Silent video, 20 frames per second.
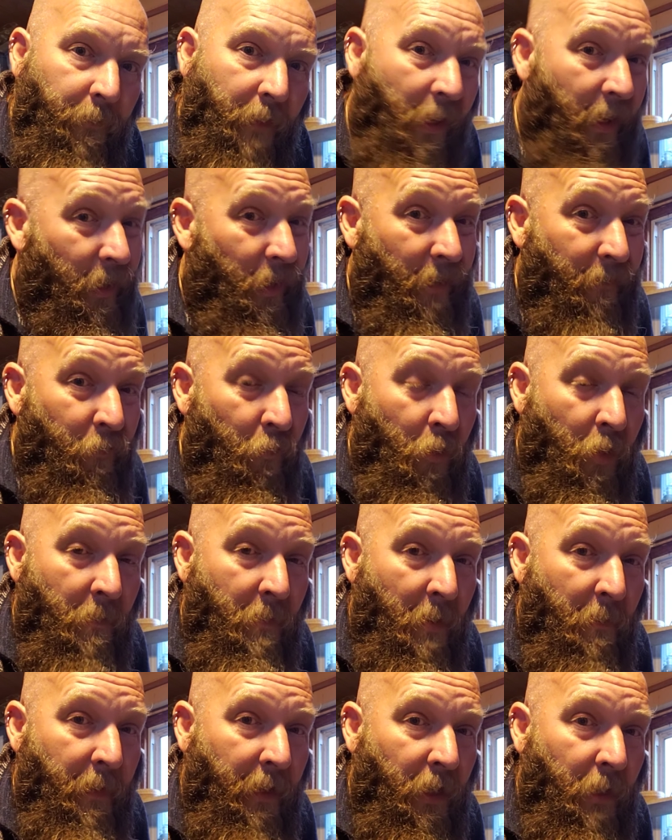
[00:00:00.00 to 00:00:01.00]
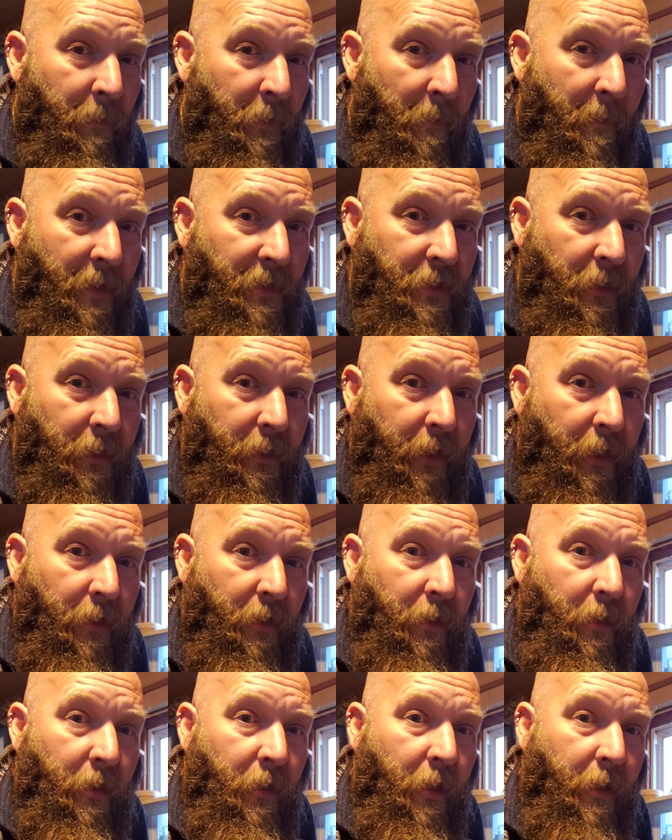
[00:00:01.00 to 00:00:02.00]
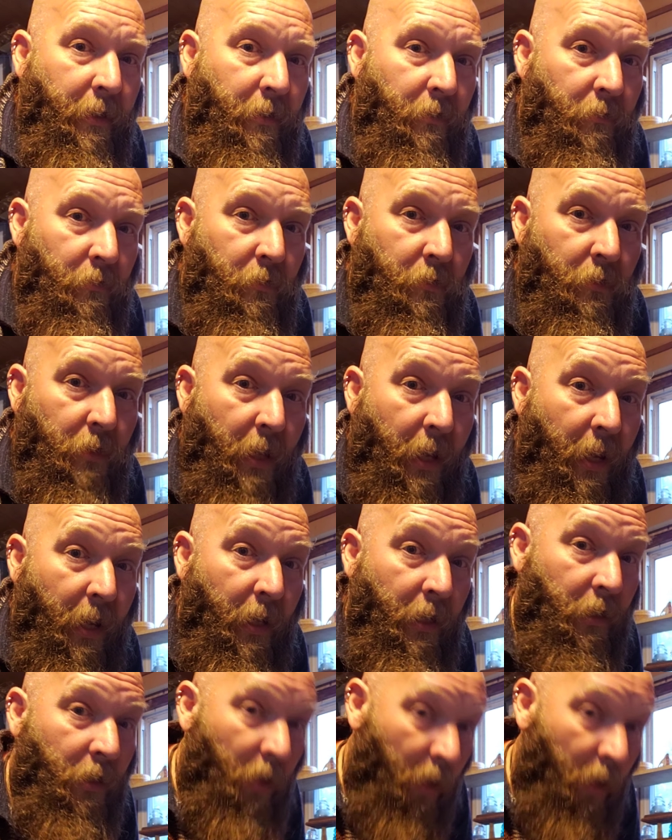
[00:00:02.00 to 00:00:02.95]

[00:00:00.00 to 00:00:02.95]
don't have to worry about picking up a mess at the end of the night. And